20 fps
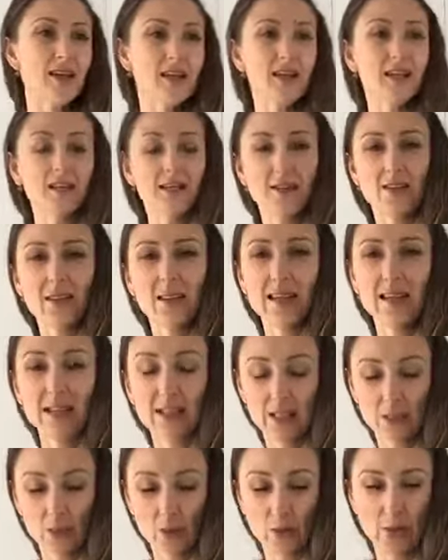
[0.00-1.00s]
So the
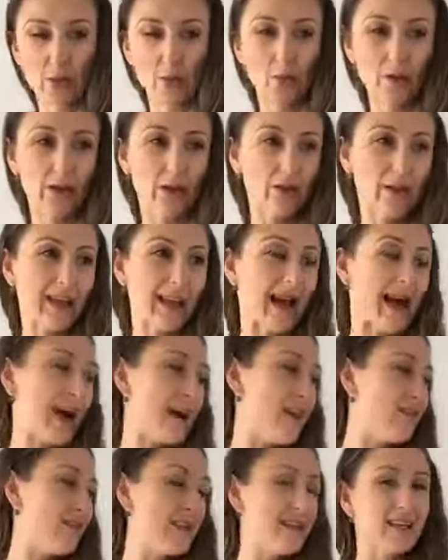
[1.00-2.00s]
next oil that we
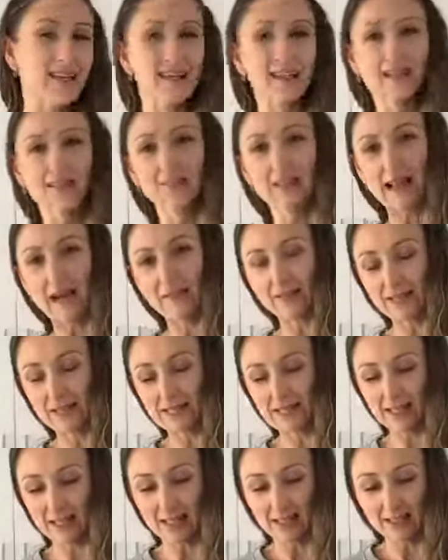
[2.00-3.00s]
have is
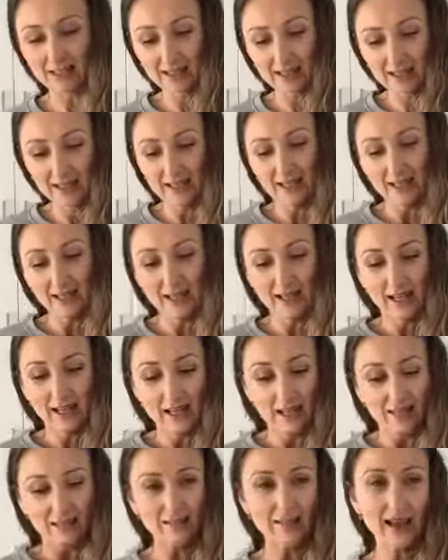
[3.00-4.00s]
lavender.
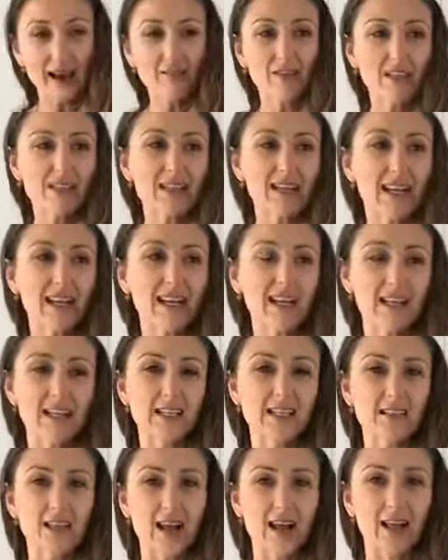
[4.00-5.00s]
Lavender
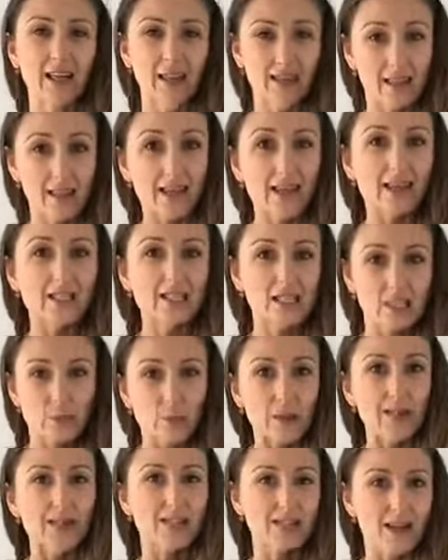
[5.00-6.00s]
is like the
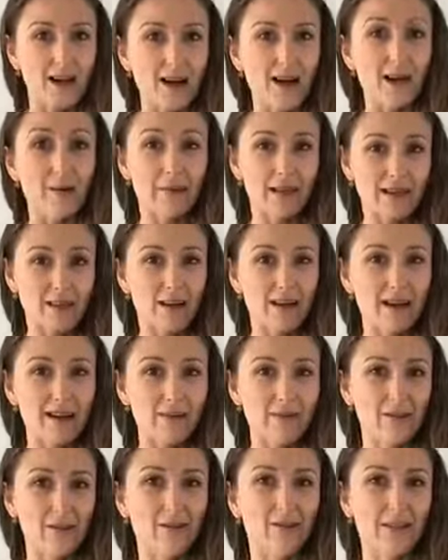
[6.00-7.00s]
Swiss Army
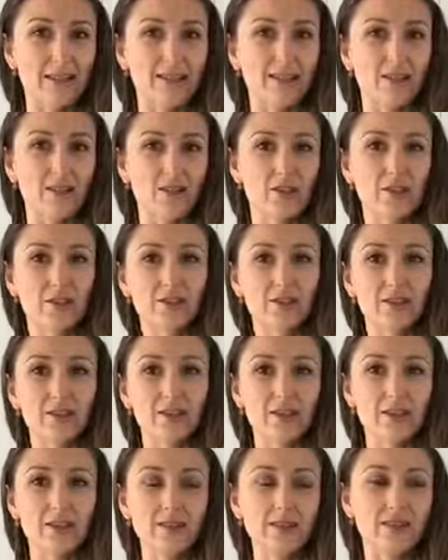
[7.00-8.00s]
knife of essential
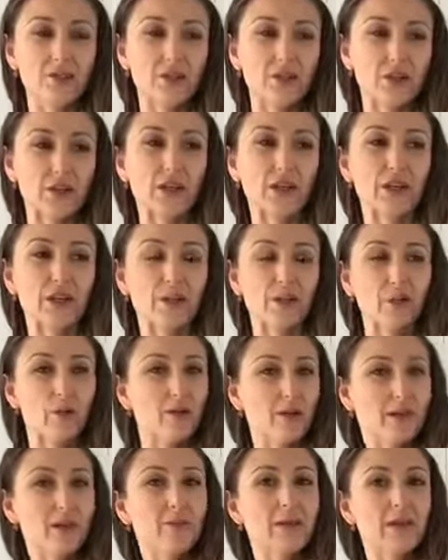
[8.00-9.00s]
oils. You know, you can
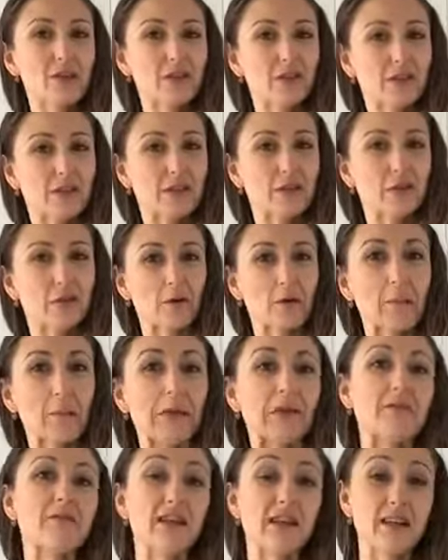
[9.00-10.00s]
pretty much use it for a
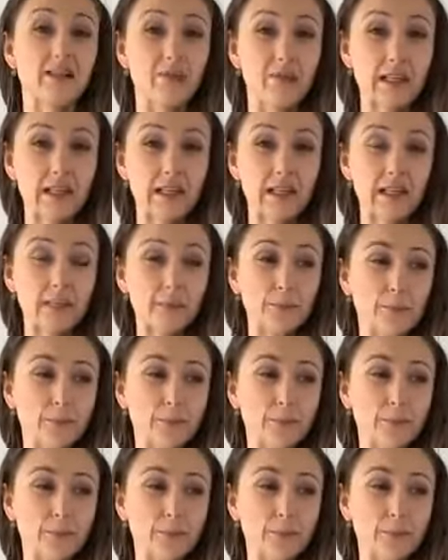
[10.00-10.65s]
bit of everything.